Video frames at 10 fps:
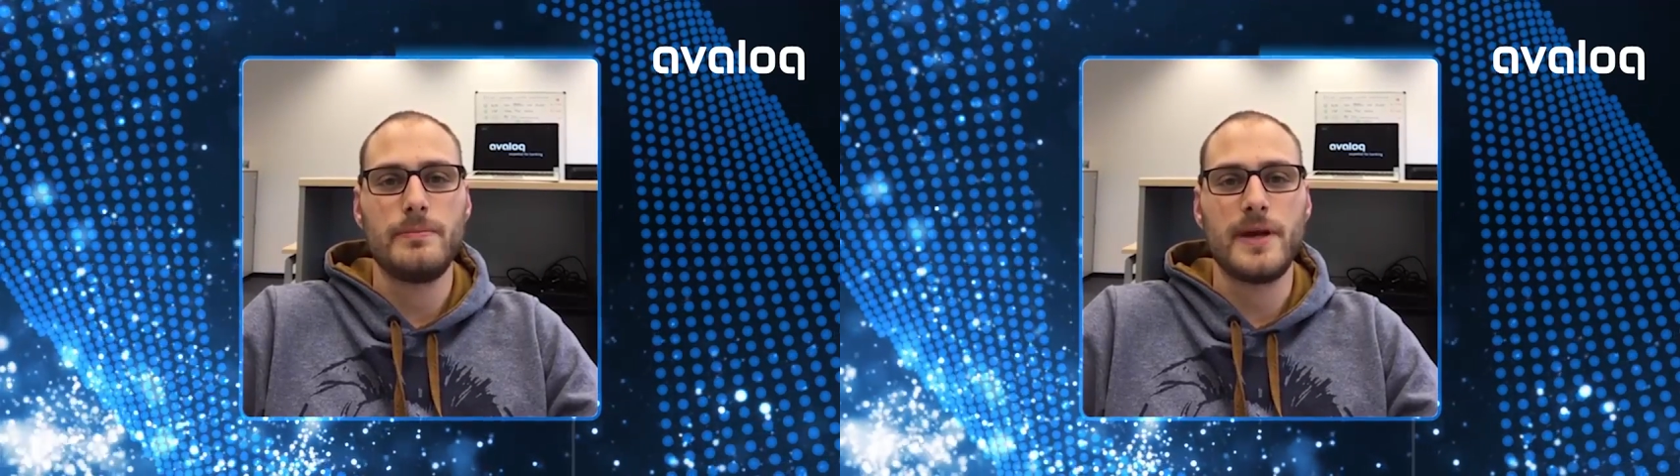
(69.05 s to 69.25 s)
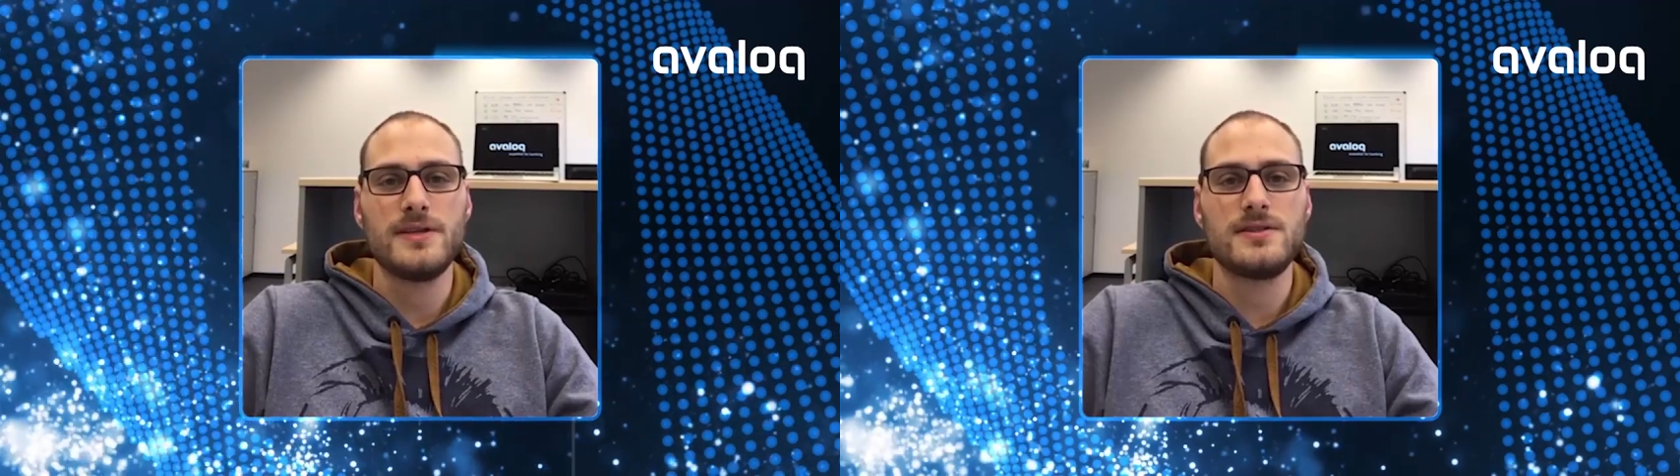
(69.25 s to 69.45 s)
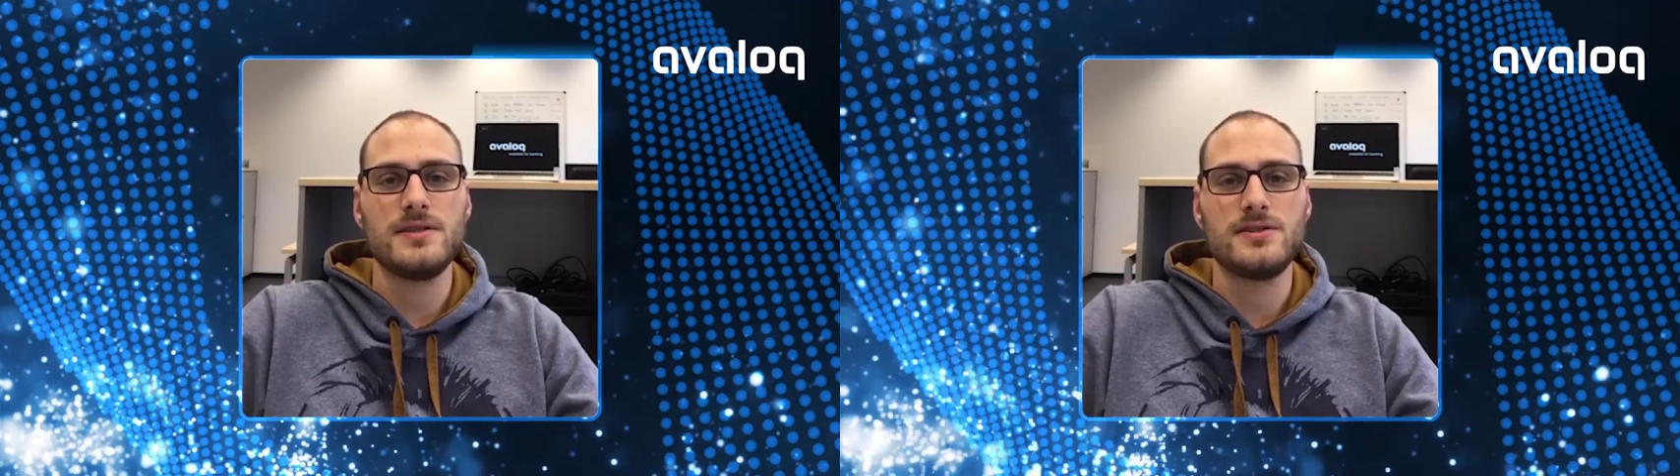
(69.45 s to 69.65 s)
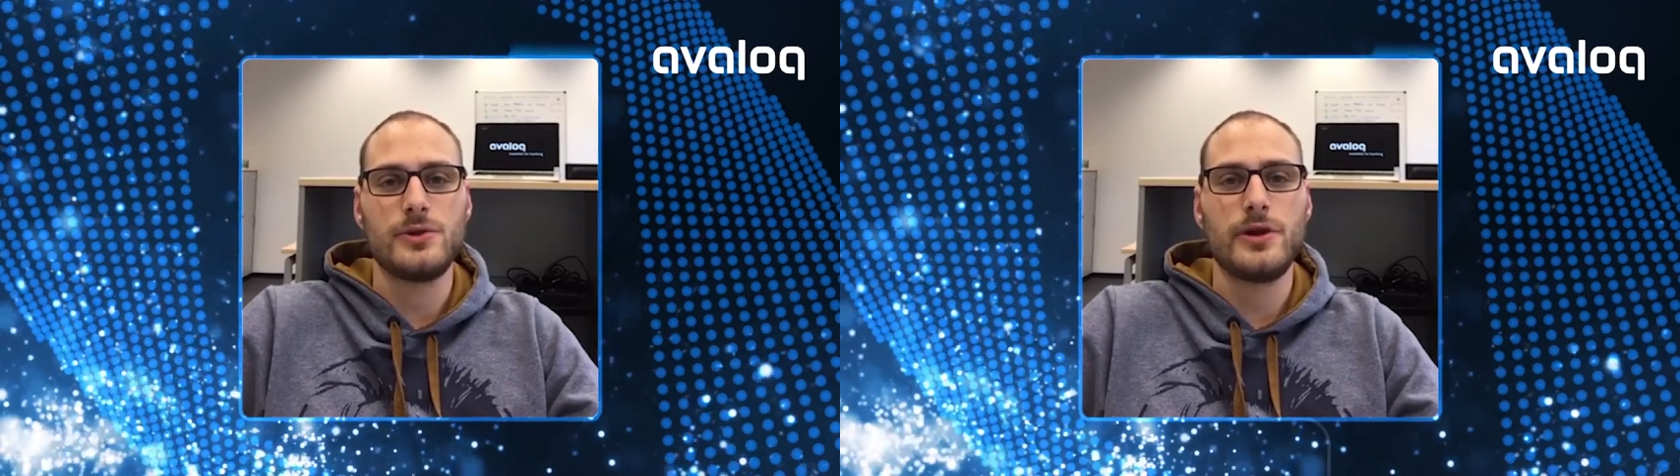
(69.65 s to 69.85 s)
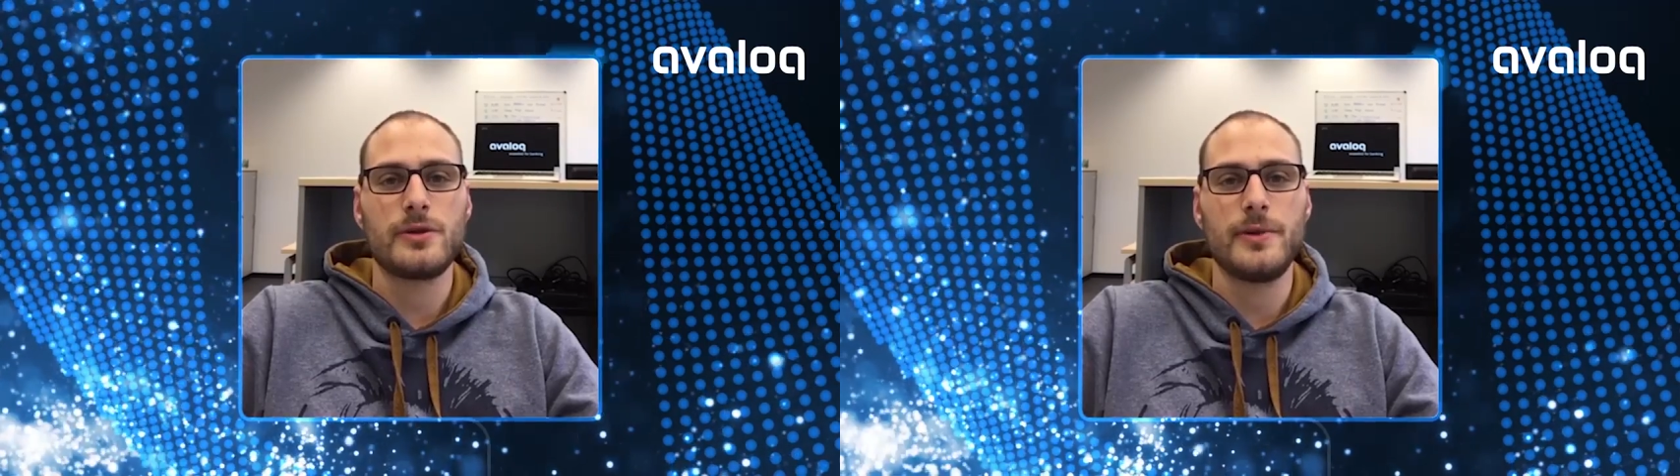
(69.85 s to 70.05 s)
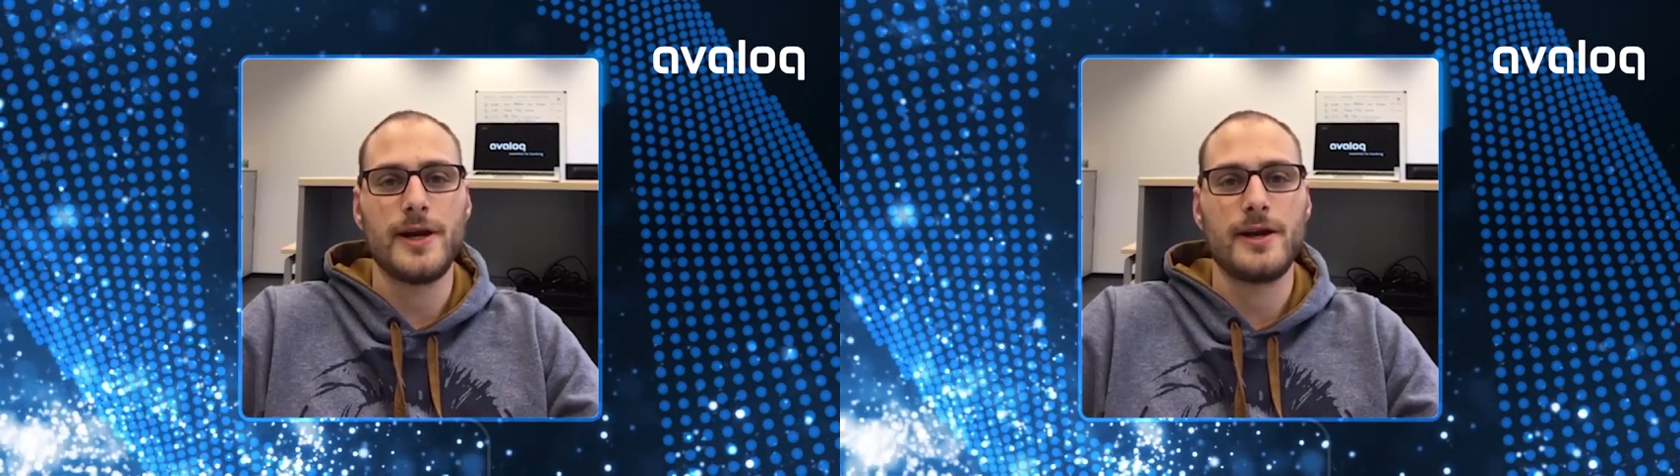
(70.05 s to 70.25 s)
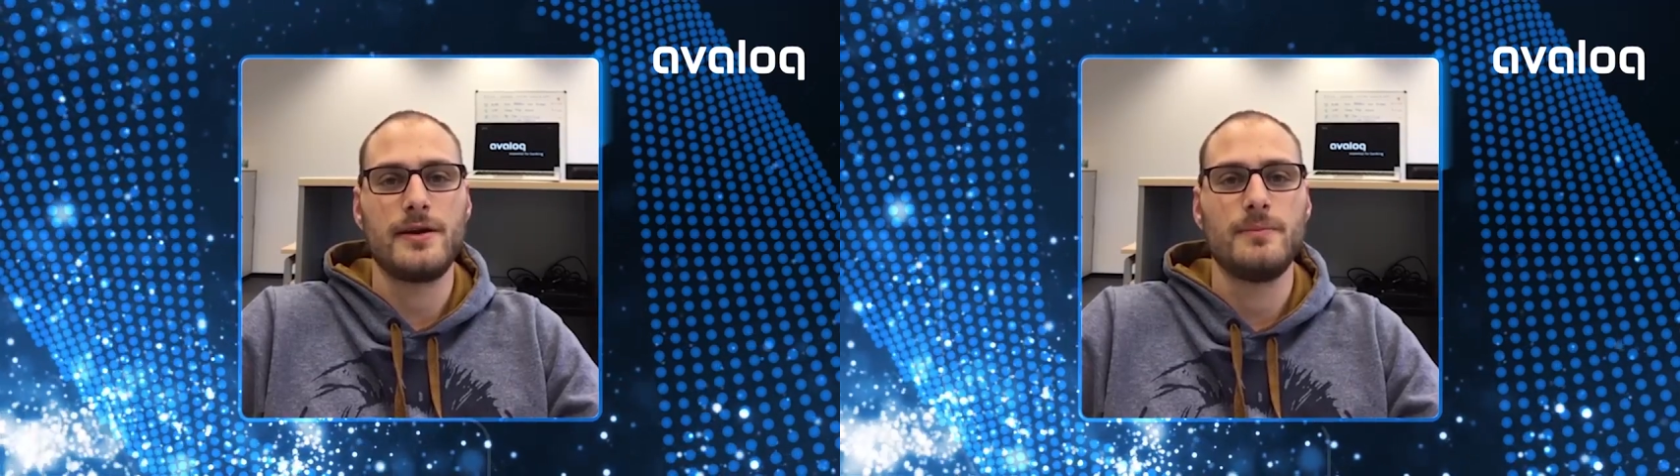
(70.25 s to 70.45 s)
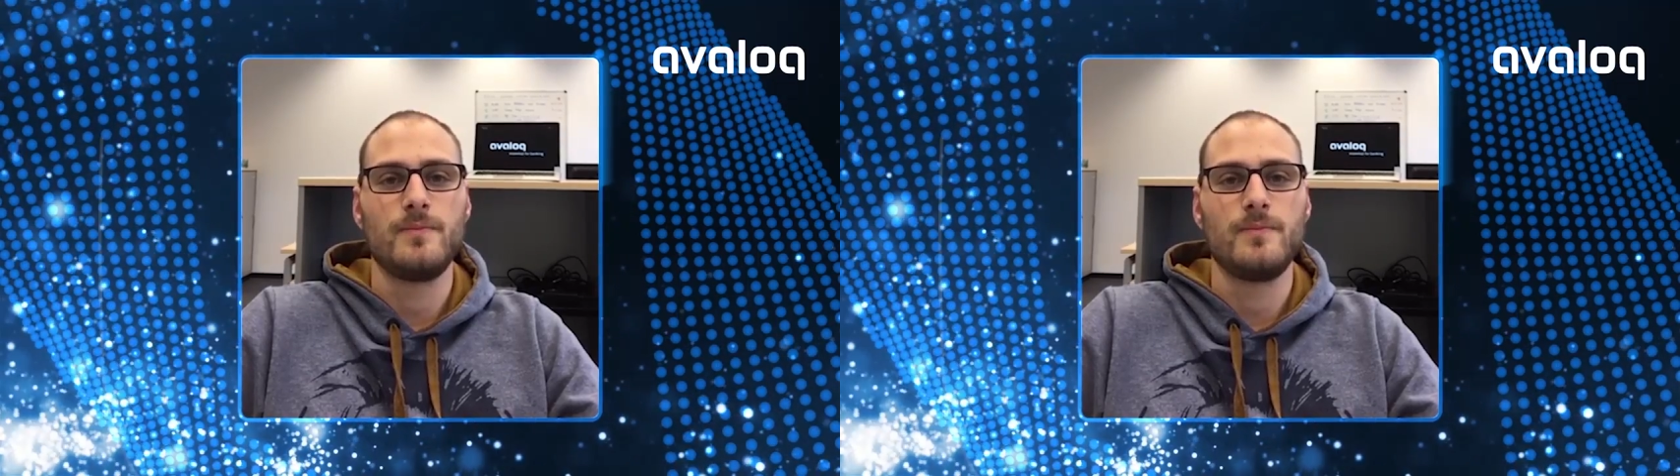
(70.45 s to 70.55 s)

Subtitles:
based in Zurich, Munich.